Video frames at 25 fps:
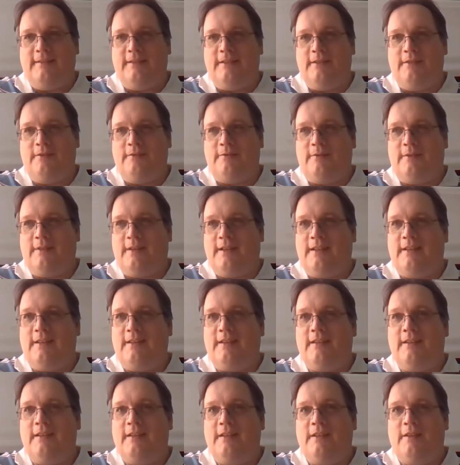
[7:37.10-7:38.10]
You
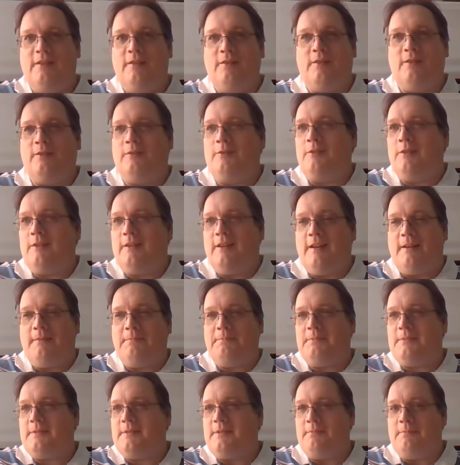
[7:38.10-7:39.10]
can look
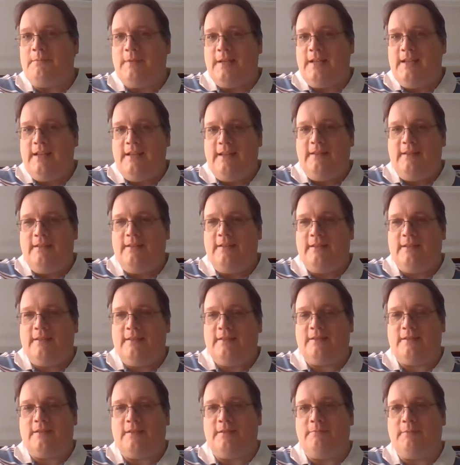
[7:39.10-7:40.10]
up somebody
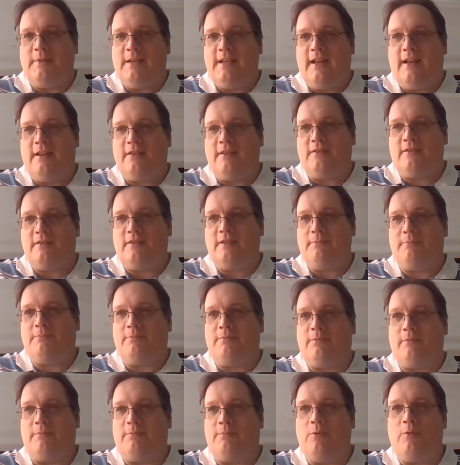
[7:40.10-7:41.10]
actually
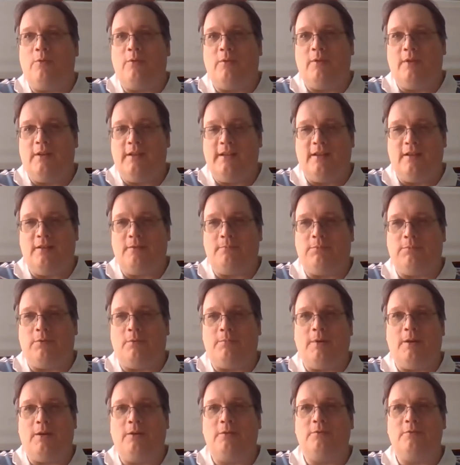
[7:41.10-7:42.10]

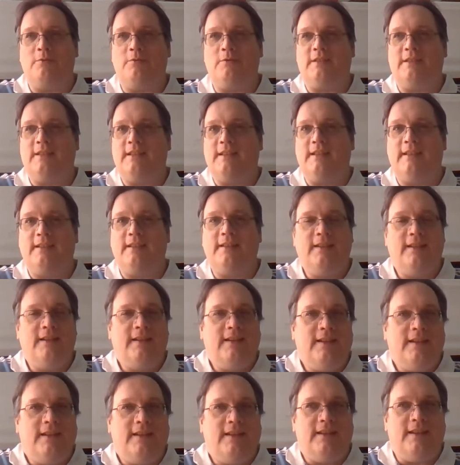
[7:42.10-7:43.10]
proposed it,
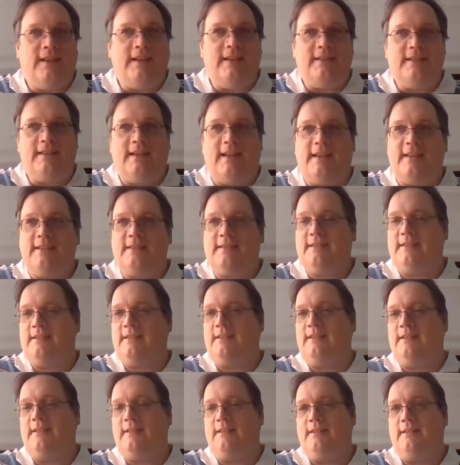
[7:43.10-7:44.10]
they
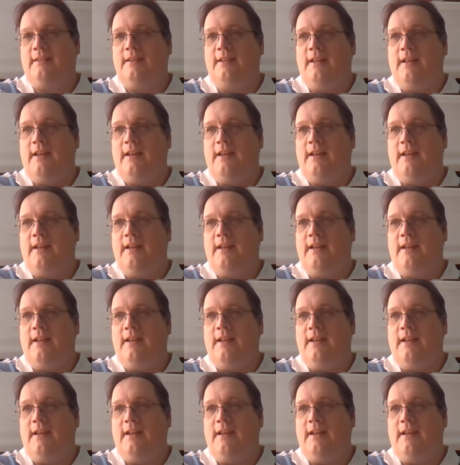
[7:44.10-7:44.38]
tested it,